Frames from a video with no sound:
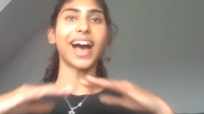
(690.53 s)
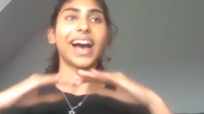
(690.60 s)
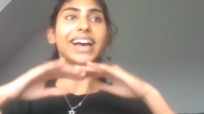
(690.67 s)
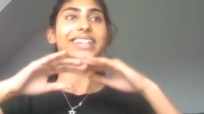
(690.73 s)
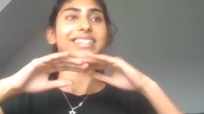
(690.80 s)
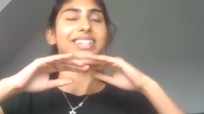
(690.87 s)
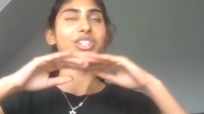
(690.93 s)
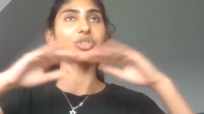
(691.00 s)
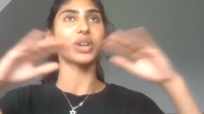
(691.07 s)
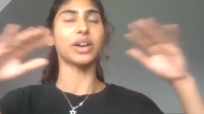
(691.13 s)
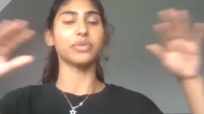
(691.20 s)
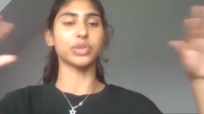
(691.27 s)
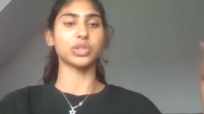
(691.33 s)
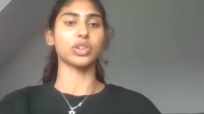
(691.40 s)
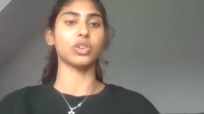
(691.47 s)
As it
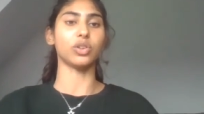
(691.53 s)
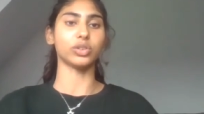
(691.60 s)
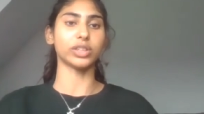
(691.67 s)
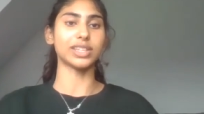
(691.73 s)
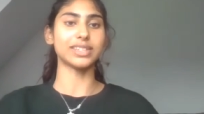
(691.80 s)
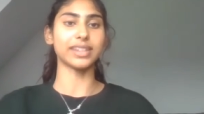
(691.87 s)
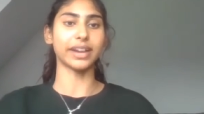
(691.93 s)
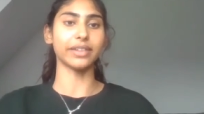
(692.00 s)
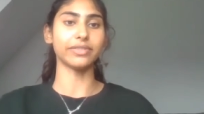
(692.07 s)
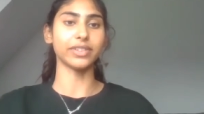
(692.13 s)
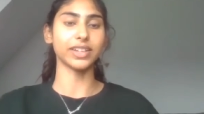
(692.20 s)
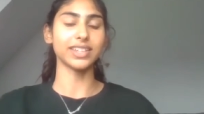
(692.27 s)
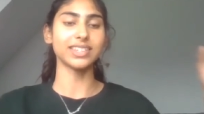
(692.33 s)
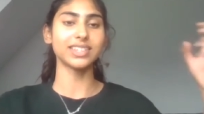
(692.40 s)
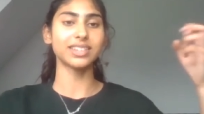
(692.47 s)
travels along the surface,